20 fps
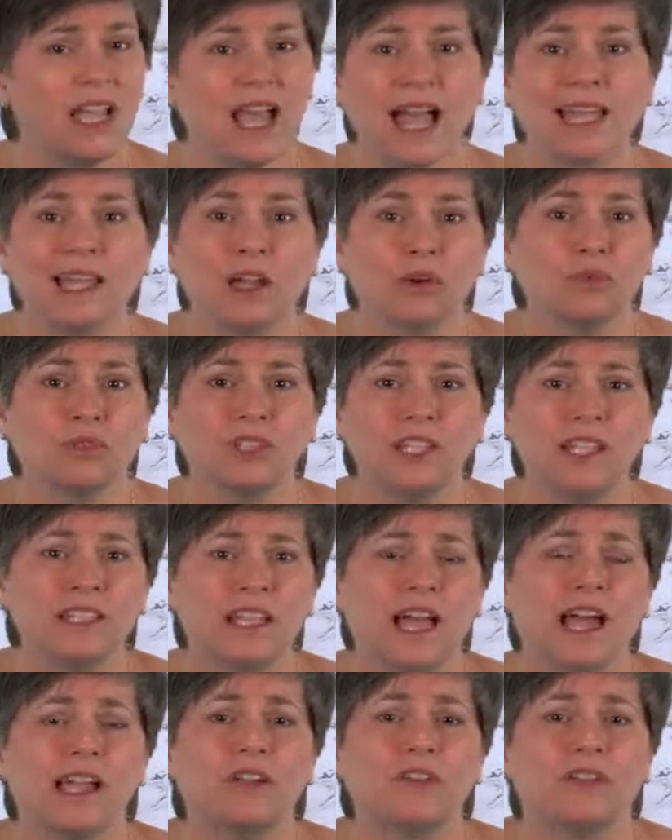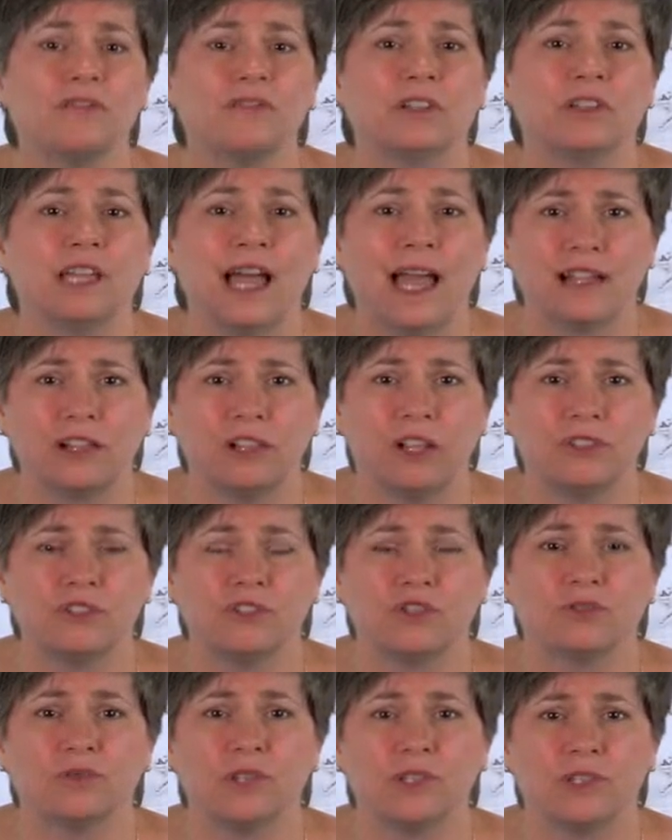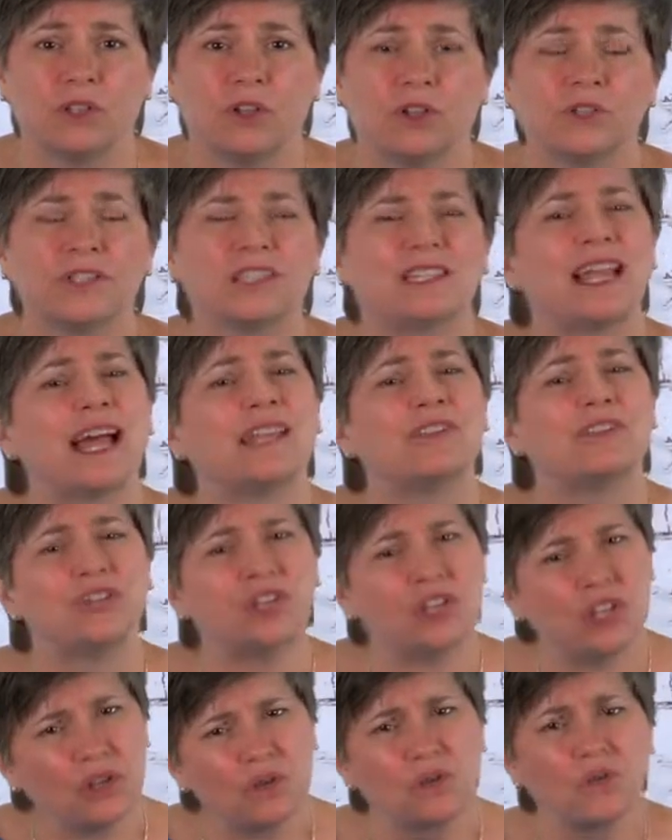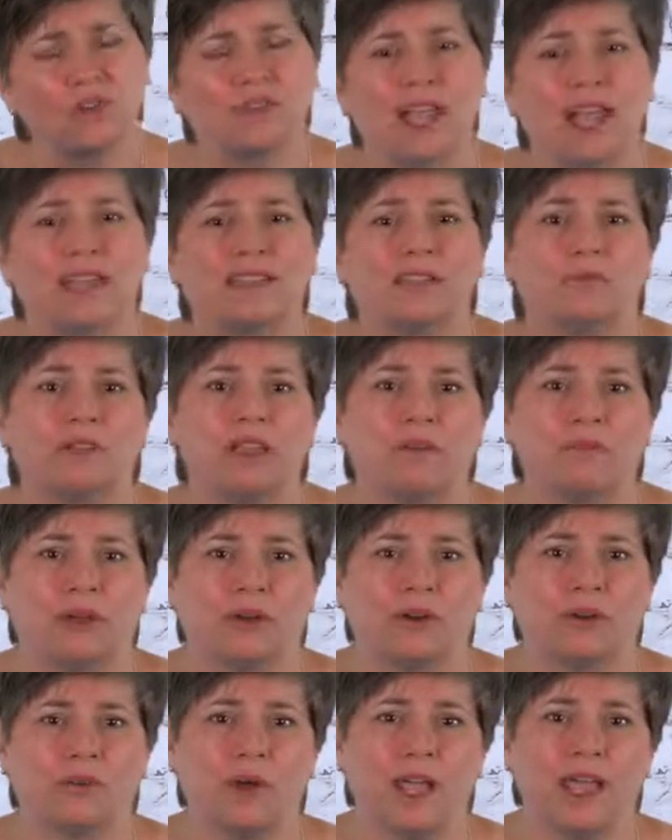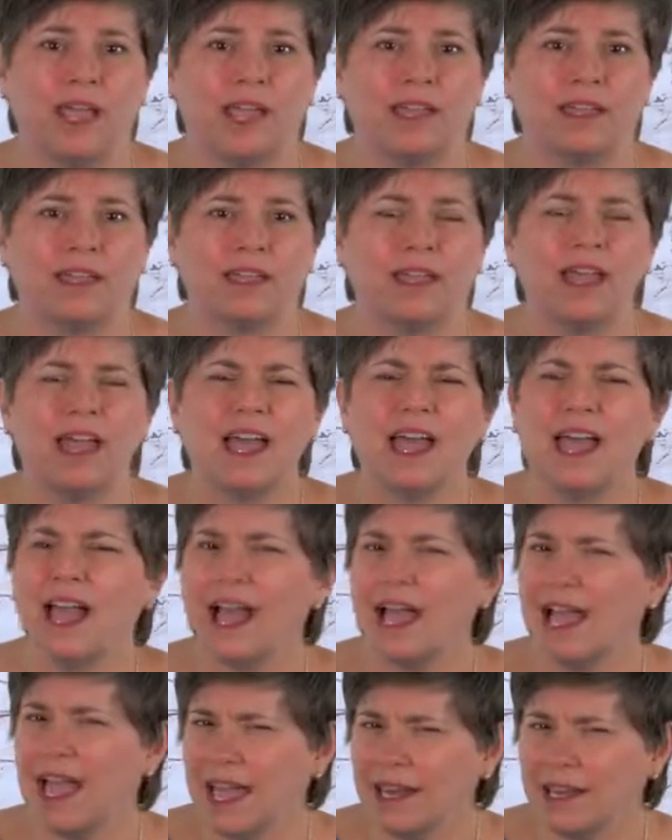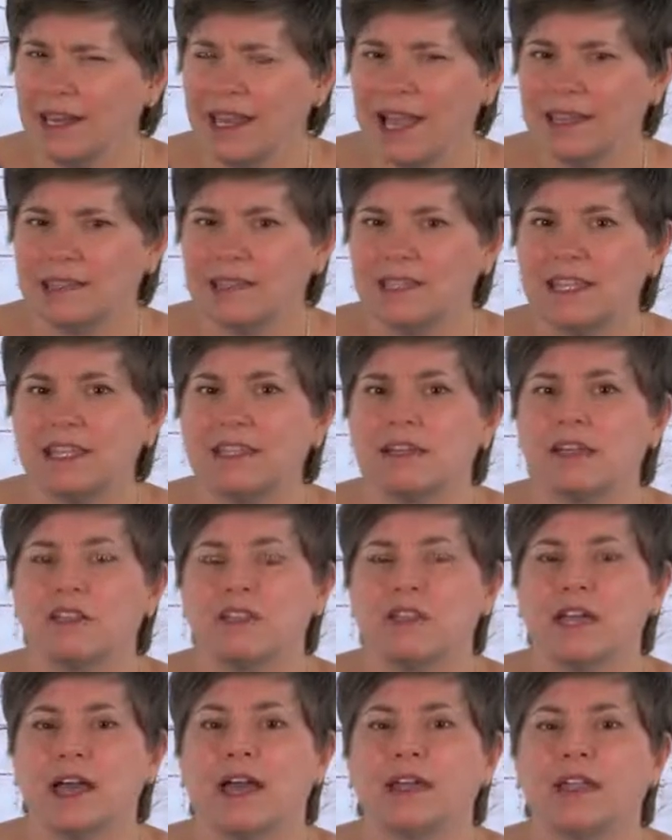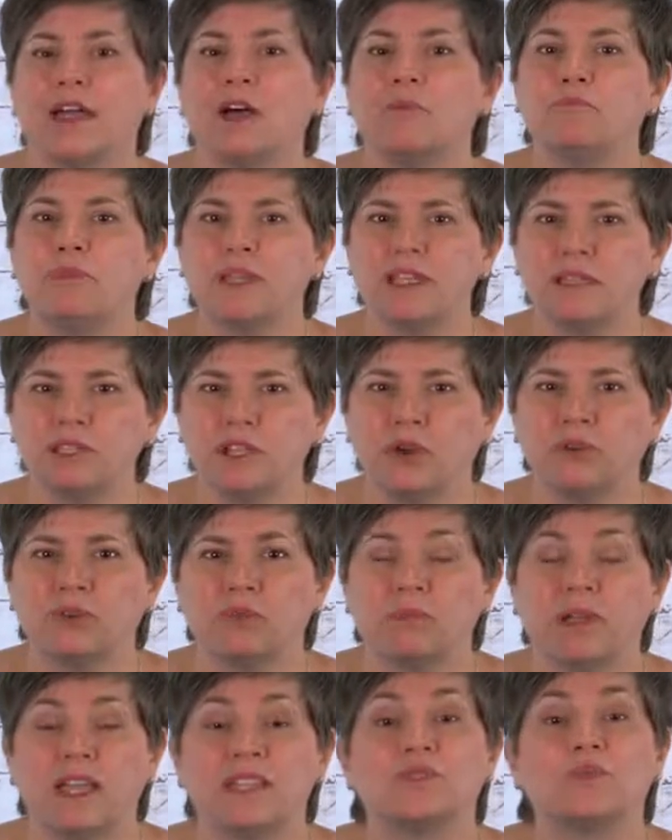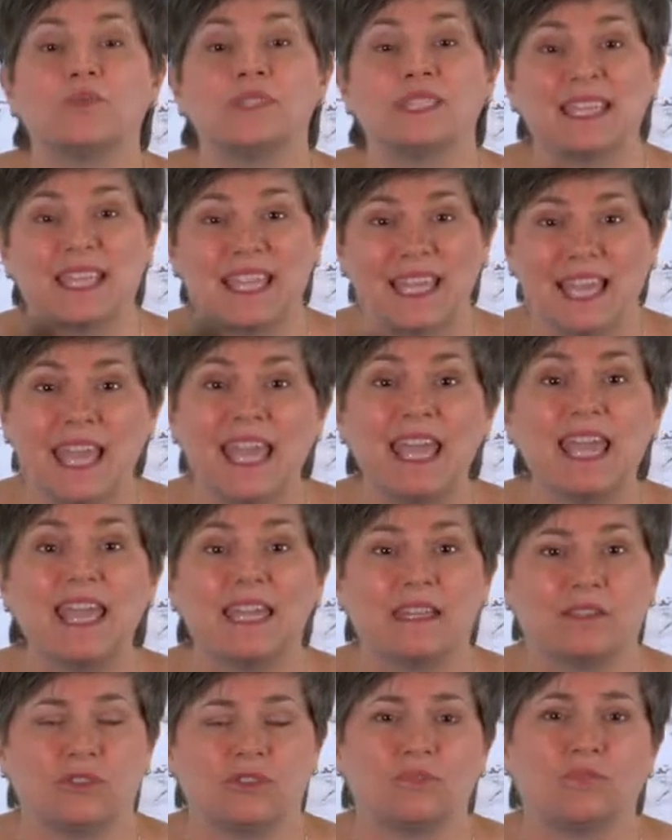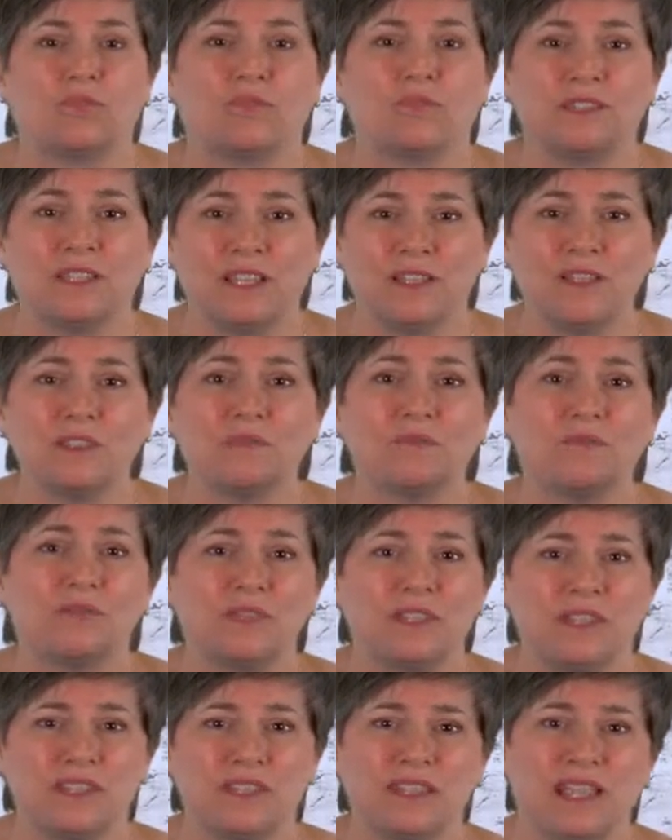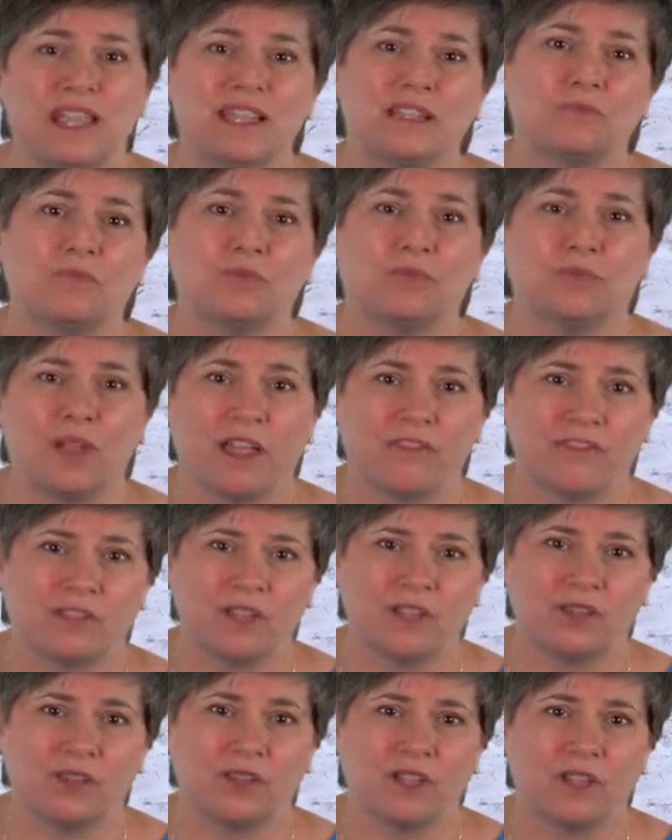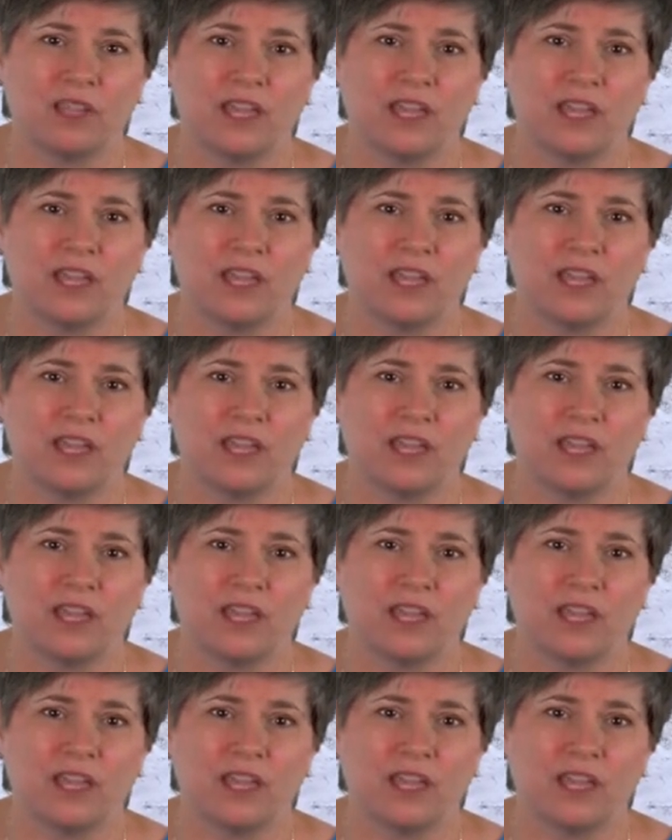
I got really tired of the lackluster results and I knew there had to be a better way. I had an idea that a big donor base was key to predictable, sustainable revenue.